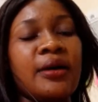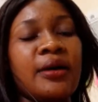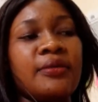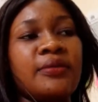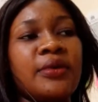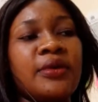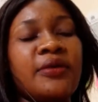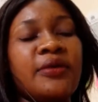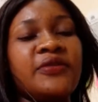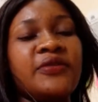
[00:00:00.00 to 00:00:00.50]

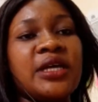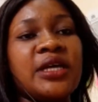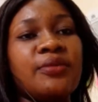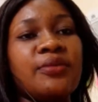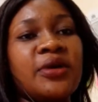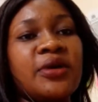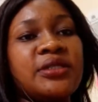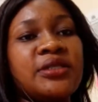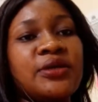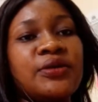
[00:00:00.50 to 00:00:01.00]
if
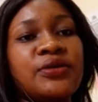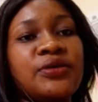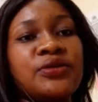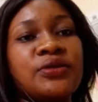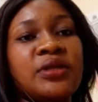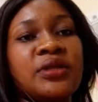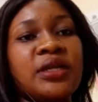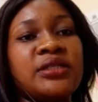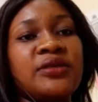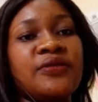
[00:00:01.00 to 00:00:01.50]
someone tells you
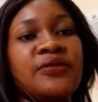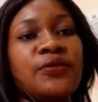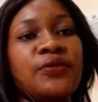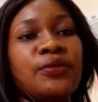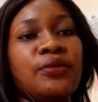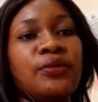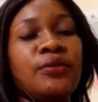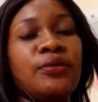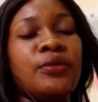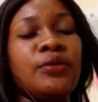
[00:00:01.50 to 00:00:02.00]
that if
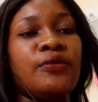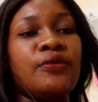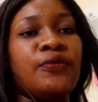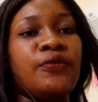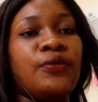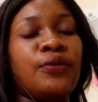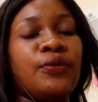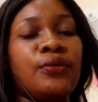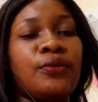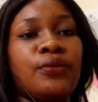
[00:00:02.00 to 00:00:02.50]

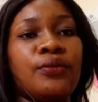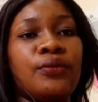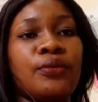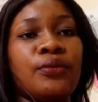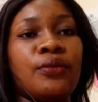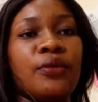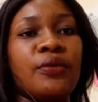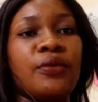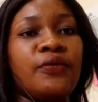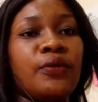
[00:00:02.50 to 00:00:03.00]
you
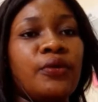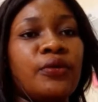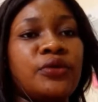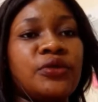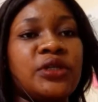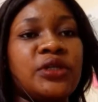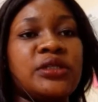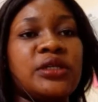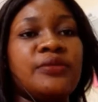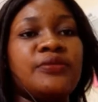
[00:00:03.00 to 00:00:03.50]
go for
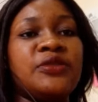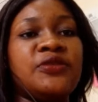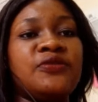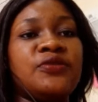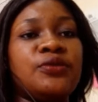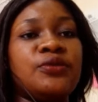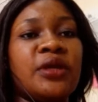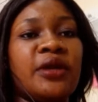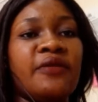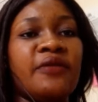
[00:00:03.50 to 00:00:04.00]
contraceptives
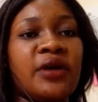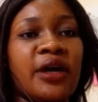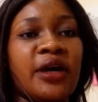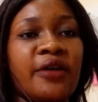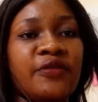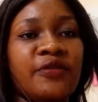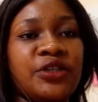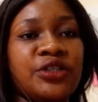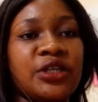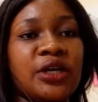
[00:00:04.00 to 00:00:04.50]
you never have
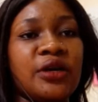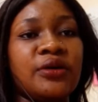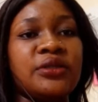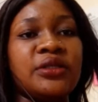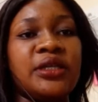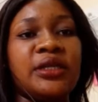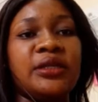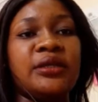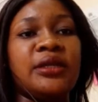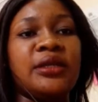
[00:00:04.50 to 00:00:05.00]
a child,
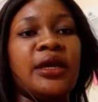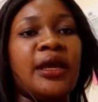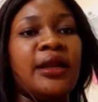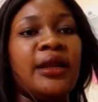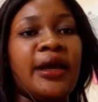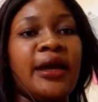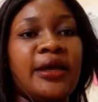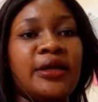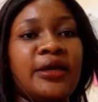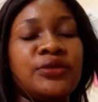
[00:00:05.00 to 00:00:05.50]
then they are
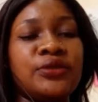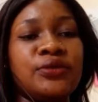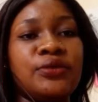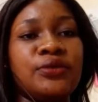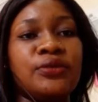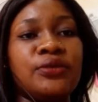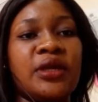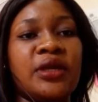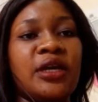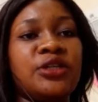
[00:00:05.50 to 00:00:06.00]
lying to
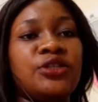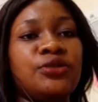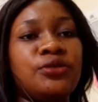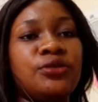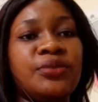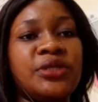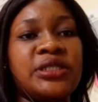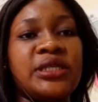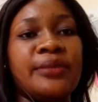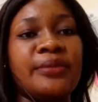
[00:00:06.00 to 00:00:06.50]
you. There
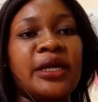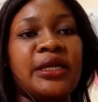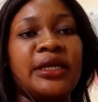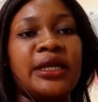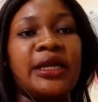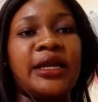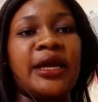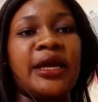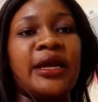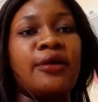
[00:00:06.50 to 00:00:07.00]
should be some
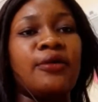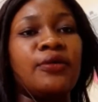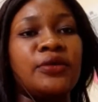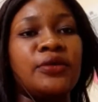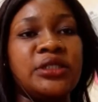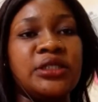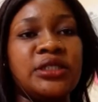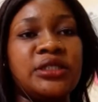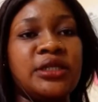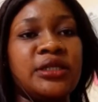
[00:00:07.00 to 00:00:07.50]
underlying
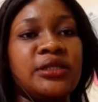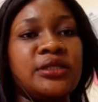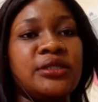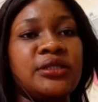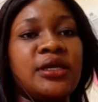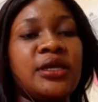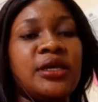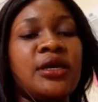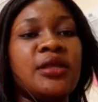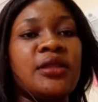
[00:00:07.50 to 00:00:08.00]
conditions
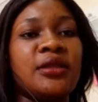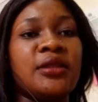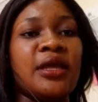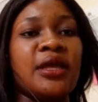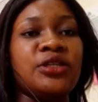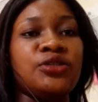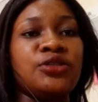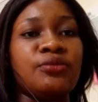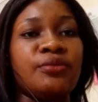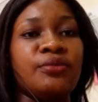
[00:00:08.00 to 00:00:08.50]
that
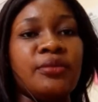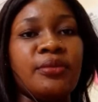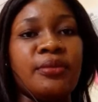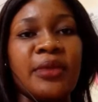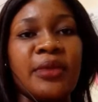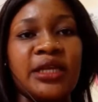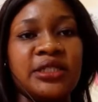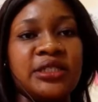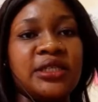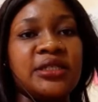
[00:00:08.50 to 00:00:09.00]
you
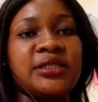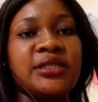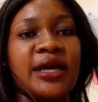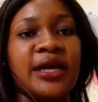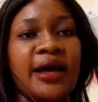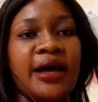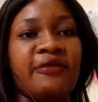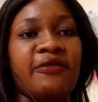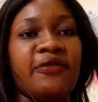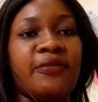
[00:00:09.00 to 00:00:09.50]
might just
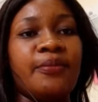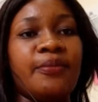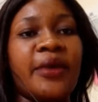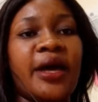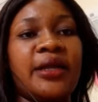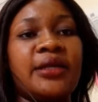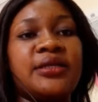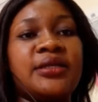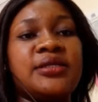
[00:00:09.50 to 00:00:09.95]
have, but